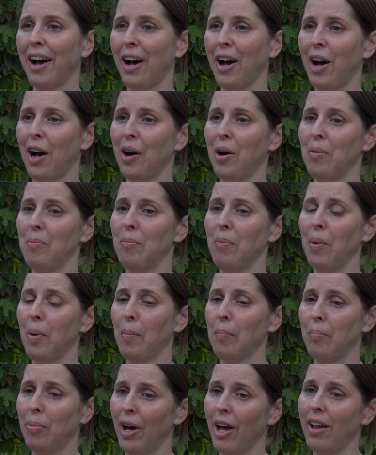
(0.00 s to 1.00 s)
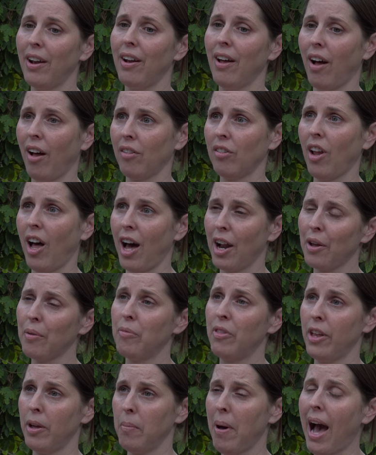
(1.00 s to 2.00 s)
Um, but a lot
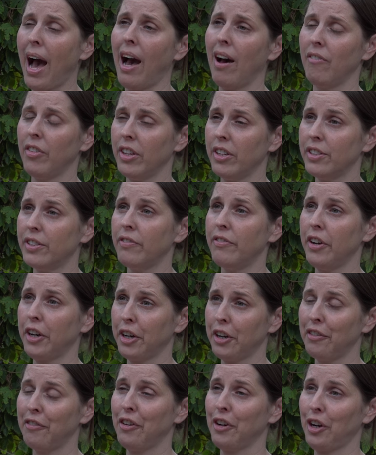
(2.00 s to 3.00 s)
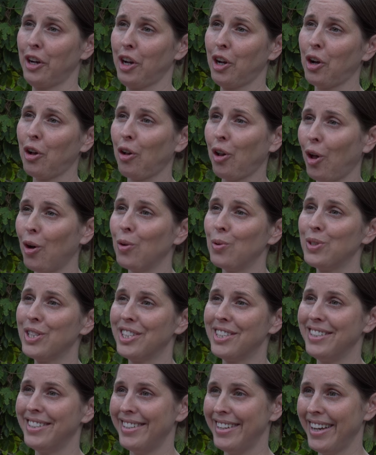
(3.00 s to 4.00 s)
of them have these very, very
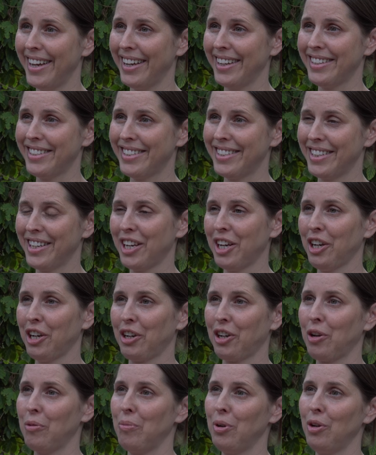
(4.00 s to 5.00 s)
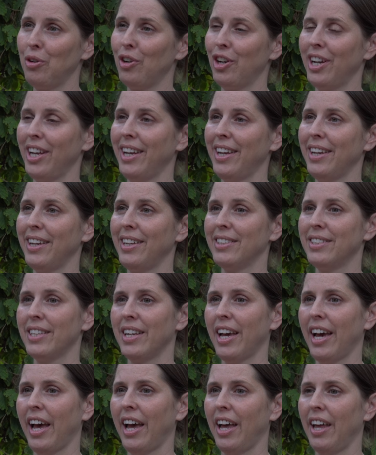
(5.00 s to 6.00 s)
close-knit communities,
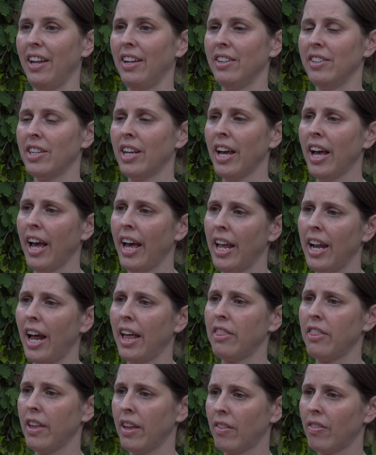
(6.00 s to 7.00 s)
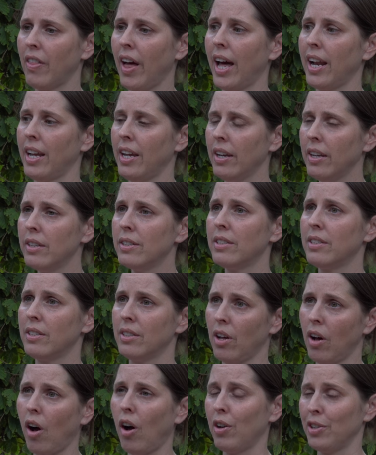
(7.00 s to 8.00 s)
and, and I think that
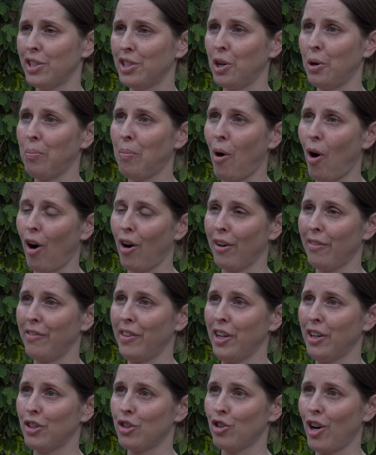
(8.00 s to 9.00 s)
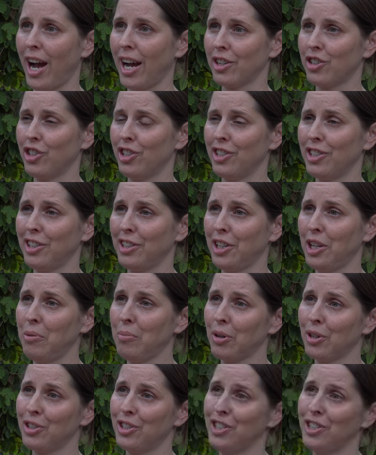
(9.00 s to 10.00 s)
is also part of the attraction to
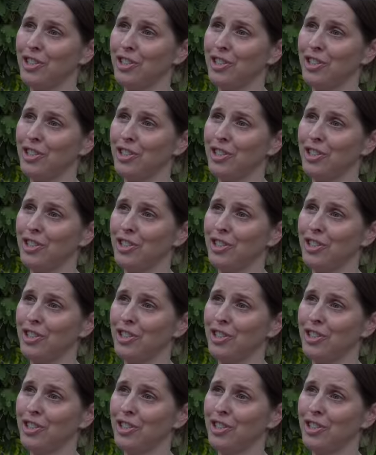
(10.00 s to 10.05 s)
lemurs